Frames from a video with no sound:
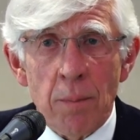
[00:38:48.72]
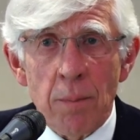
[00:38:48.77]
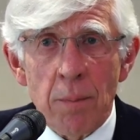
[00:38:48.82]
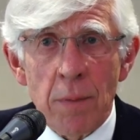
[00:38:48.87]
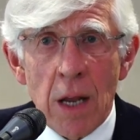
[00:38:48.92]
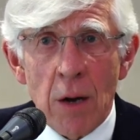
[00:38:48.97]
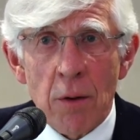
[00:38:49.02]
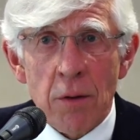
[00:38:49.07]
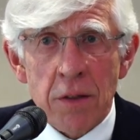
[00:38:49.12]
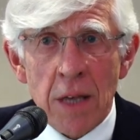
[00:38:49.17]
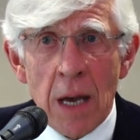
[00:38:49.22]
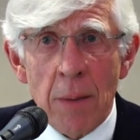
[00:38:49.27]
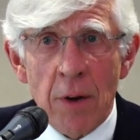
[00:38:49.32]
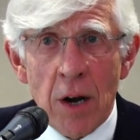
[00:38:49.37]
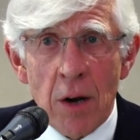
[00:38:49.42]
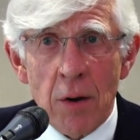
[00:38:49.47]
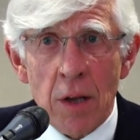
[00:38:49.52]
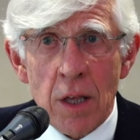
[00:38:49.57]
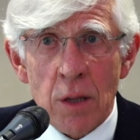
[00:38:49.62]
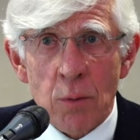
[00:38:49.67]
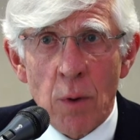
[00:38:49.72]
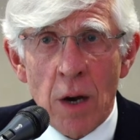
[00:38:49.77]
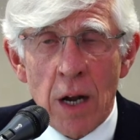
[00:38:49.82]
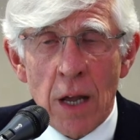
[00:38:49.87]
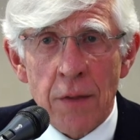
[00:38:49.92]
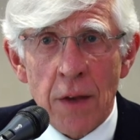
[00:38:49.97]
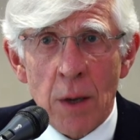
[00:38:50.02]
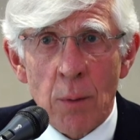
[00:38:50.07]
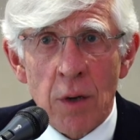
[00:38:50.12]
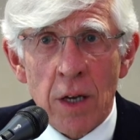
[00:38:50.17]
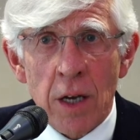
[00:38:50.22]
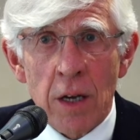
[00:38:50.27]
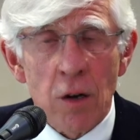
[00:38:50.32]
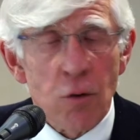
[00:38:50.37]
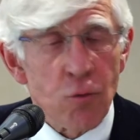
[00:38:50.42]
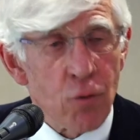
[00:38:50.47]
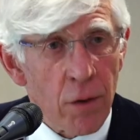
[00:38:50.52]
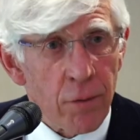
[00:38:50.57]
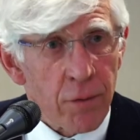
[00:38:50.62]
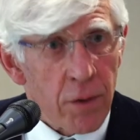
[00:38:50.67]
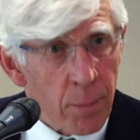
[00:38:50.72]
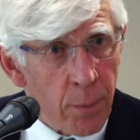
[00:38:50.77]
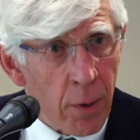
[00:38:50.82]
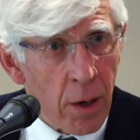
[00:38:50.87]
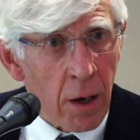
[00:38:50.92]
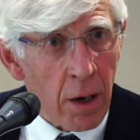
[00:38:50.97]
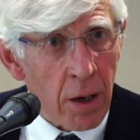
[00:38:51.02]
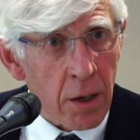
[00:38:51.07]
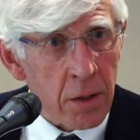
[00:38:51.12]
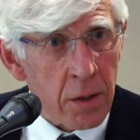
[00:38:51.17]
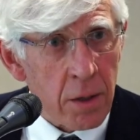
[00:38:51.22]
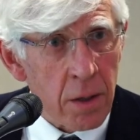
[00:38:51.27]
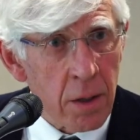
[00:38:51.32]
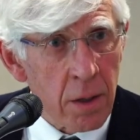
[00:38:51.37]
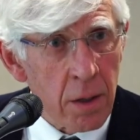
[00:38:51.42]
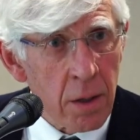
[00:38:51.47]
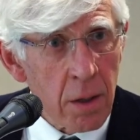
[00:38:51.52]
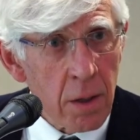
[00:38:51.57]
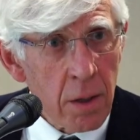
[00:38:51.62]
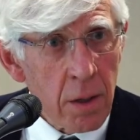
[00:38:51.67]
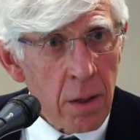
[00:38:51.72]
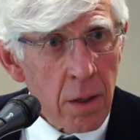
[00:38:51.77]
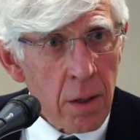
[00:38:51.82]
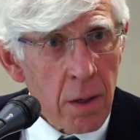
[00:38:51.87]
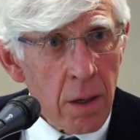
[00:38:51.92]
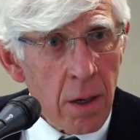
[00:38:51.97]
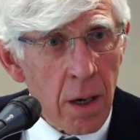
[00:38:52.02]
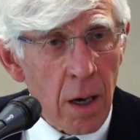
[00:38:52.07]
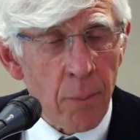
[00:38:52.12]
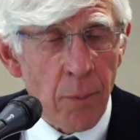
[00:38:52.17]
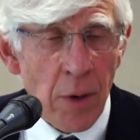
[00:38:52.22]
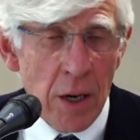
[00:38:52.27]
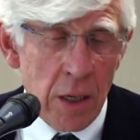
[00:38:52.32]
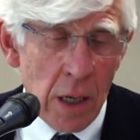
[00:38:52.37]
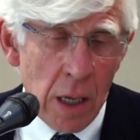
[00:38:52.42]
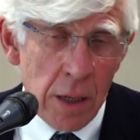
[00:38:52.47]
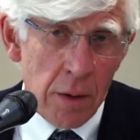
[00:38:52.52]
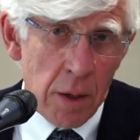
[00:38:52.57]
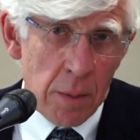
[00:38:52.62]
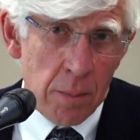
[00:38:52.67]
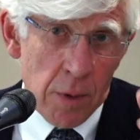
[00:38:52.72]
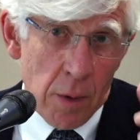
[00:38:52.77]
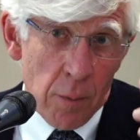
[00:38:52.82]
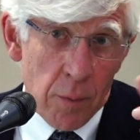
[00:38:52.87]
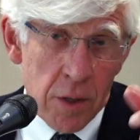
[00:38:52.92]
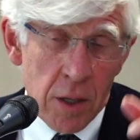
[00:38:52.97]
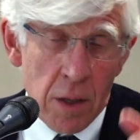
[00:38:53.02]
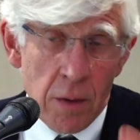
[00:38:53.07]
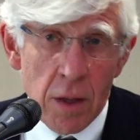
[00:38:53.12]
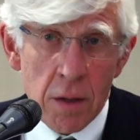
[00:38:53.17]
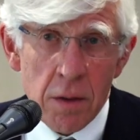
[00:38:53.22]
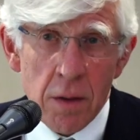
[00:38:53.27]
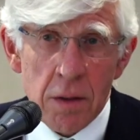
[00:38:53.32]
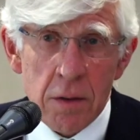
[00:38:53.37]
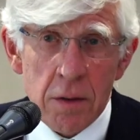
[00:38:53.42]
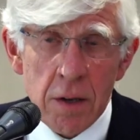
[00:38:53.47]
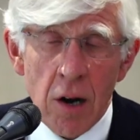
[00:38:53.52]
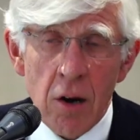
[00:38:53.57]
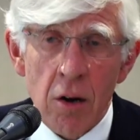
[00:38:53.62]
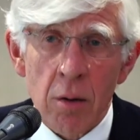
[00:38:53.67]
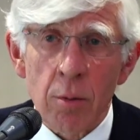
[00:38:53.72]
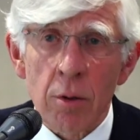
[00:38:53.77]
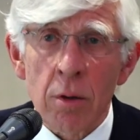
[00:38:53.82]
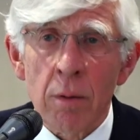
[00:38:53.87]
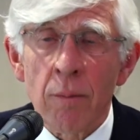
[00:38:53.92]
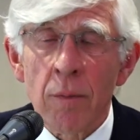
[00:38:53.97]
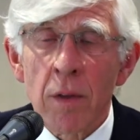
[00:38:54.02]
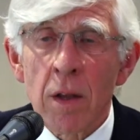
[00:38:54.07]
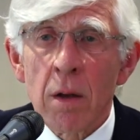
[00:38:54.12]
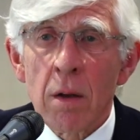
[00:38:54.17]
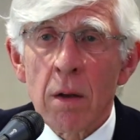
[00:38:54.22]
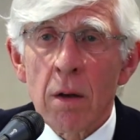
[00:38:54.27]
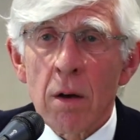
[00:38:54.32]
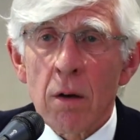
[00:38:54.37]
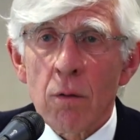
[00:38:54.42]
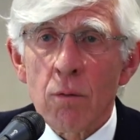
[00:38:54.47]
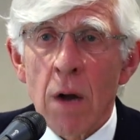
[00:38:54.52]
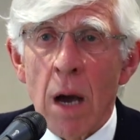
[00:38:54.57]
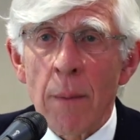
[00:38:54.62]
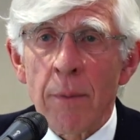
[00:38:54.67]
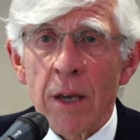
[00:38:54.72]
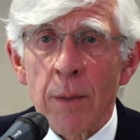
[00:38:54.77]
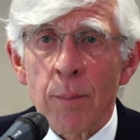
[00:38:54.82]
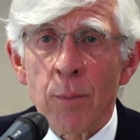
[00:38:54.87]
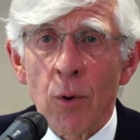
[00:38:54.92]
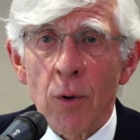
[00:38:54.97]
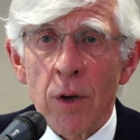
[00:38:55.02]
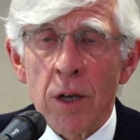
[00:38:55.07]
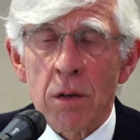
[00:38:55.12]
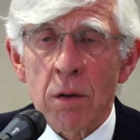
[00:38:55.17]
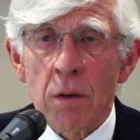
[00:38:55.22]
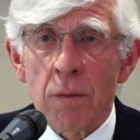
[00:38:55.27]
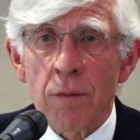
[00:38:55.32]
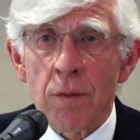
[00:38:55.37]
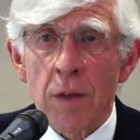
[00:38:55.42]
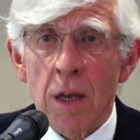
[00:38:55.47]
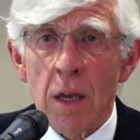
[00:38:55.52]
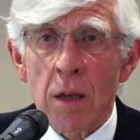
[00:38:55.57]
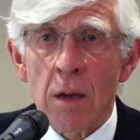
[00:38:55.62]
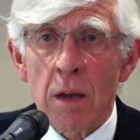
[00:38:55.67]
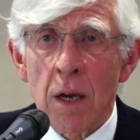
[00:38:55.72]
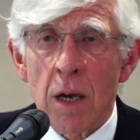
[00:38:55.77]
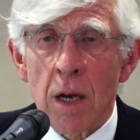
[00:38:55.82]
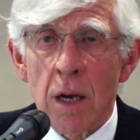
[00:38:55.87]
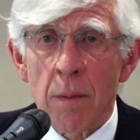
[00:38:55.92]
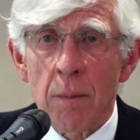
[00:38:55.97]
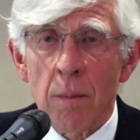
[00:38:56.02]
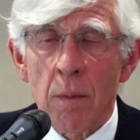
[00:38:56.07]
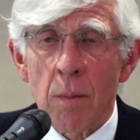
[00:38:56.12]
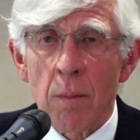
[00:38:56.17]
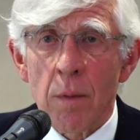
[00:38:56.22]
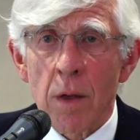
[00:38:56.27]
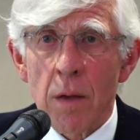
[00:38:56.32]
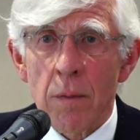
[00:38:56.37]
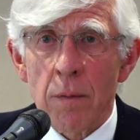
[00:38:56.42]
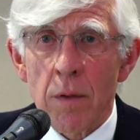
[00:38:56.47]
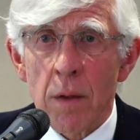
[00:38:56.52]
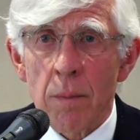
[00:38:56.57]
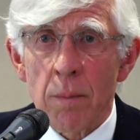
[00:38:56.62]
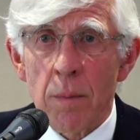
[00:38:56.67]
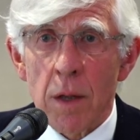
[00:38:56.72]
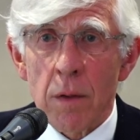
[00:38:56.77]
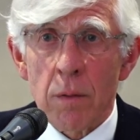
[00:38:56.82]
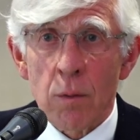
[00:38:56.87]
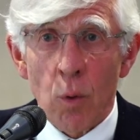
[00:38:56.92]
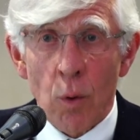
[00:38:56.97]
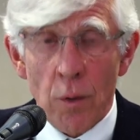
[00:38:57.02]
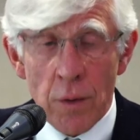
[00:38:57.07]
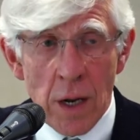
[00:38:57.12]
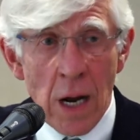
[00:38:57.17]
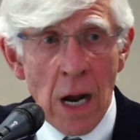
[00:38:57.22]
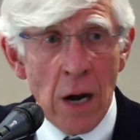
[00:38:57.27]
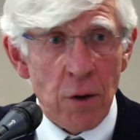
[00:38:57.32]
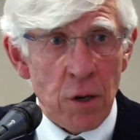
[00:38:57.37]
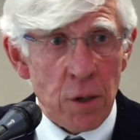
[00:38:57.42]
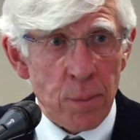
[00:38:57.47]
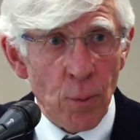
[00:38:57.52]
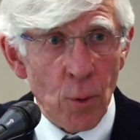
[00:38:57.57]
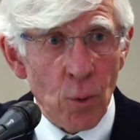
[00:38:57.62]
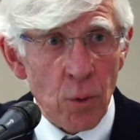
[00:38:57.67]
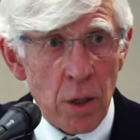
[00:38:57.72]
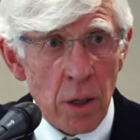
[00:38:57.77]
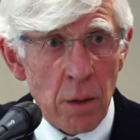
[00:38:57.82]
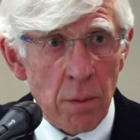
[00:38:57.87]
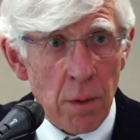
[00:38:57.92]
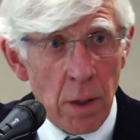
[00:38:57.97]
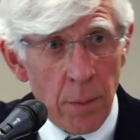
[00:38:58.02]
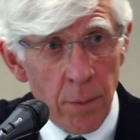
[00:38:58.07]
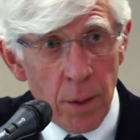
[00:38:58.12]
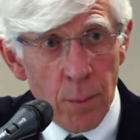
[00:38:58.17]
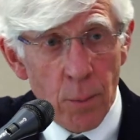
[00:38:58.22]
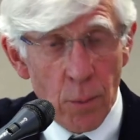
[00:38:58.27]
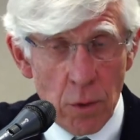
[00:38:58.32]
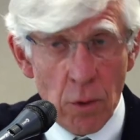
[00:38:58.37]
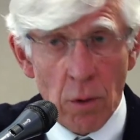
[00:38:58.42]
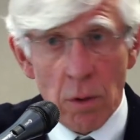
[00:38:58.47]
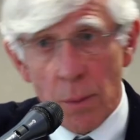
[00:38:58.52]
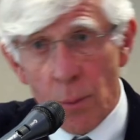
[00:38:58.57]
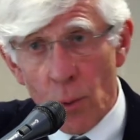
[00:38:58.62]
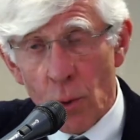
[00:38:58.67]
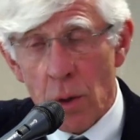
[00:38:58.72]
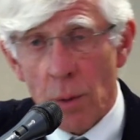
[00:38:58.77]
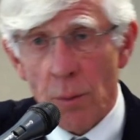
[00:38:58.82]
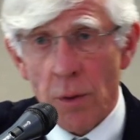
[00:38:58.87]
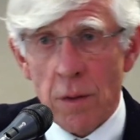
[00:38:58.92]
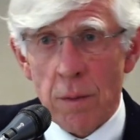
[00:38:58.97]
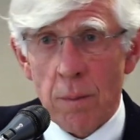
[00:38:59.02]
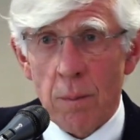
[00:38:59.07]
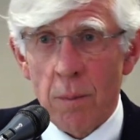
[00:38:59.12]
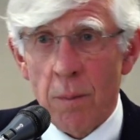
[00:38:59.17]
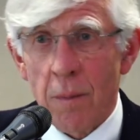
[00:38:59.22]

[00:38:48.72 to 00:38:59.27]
are some areas where I think we're going to drift apart a bit, and obviously there's this terrible rubbing point of the Northern Irish border. I mean, not the border with